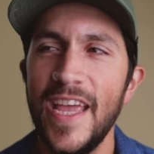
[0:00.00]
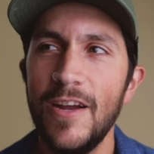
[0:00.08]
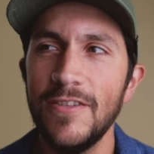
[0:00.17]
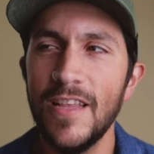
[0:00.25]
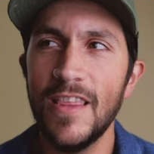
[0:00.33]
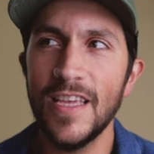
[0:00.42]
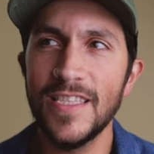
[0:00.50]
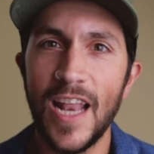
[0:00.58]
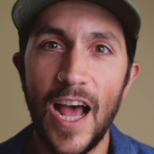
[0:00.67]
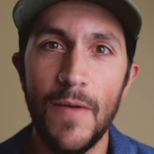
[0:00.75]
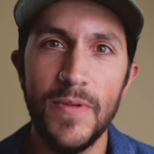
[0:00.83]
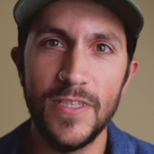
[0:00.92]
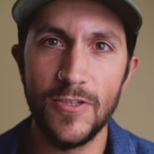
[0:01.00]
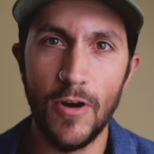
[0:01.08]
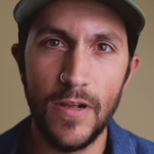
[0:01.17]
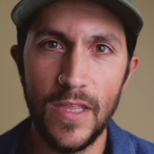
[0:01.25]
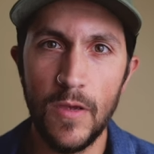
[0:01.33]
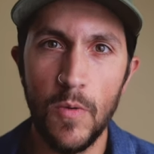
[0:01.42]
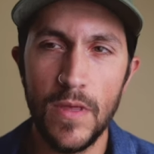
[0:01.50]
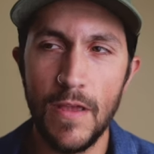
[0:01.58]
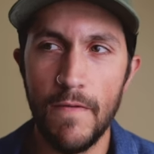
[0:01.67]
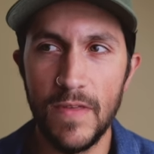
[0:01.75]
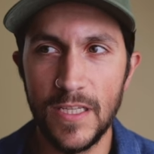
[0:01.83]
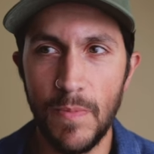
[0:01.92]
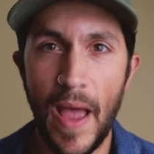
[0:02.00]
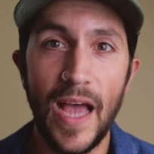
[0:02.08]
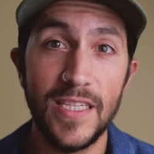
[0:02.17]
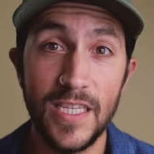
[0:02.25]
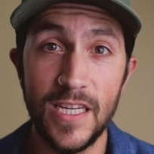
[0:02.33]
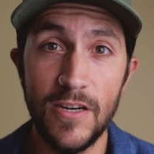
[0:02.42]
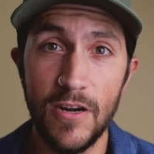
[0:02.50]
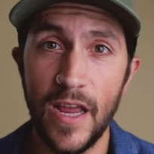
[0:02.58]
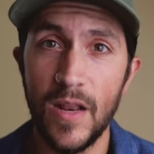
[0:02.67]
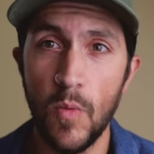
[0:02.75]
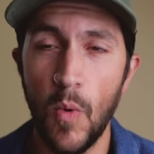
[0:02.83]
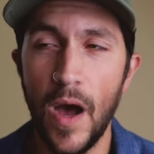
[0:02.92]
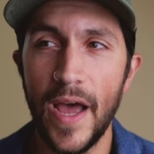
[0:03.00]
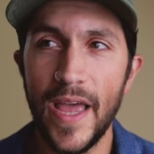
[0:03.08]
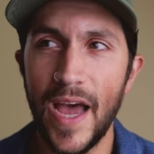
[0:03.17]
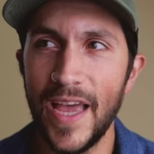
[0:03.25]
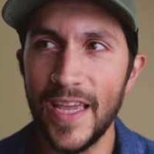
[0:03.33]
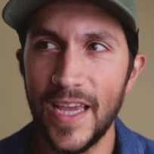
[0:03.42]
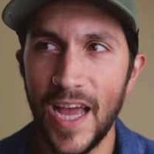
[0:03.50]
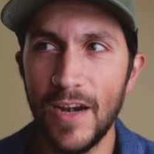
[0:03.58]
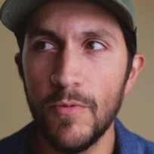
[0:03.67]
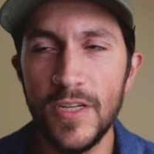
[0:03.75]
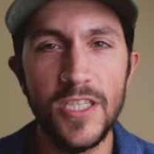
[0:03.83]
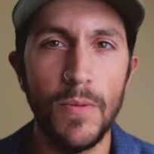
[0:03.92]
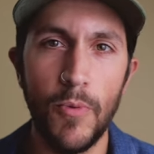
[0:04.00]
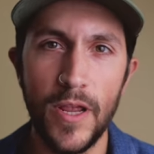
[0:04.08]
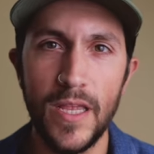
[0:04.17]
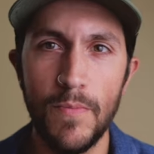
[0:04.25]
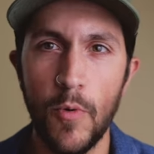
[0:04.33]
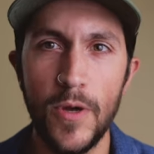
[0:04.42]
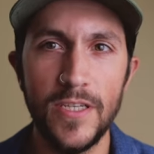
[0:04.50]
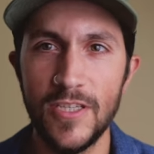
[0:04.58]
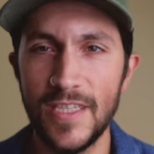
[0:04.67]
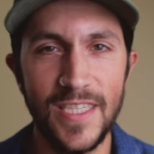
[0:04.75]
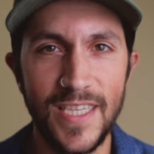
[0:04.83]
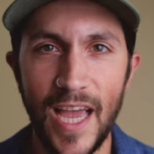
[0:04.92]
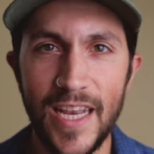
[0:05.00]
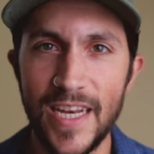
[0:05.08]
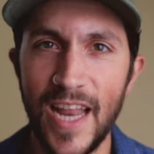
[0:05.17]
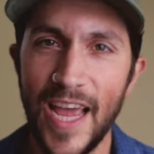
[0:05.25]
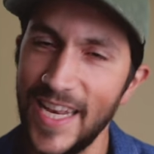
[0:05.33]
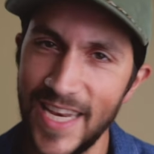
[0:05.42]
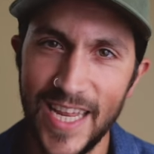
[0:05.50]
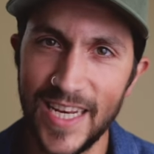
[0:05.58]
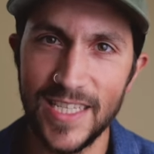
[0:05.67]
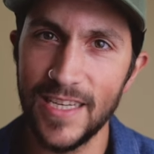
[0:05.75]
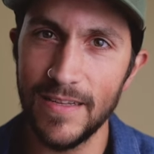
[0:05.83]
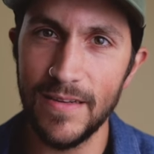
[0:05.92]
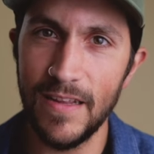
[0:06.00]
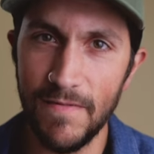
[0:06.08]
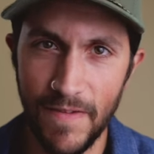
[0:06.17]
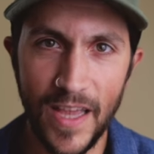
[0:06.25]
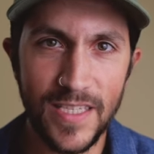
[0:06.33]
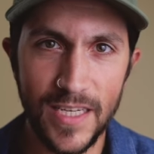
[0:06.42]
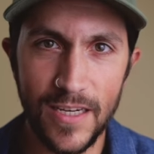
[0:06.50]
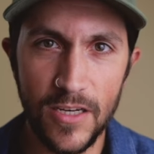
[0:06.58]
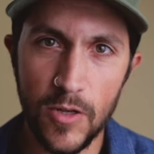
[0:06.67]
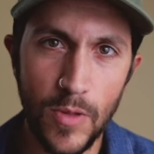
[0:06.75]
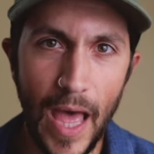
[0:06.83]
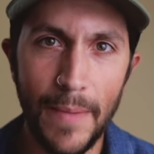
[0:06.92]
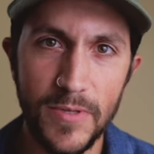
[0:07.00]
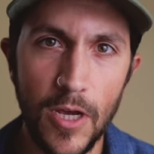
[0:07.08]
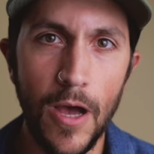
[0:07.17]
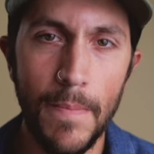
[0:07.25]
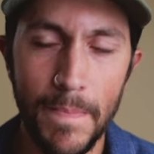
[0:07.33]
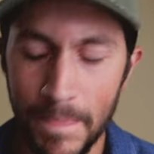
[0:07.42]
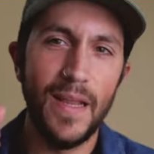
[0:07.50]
here's the things that I've been struggling with over this past year and why I kind of reached a breaking point and just decided I needed to invest in a new laptop.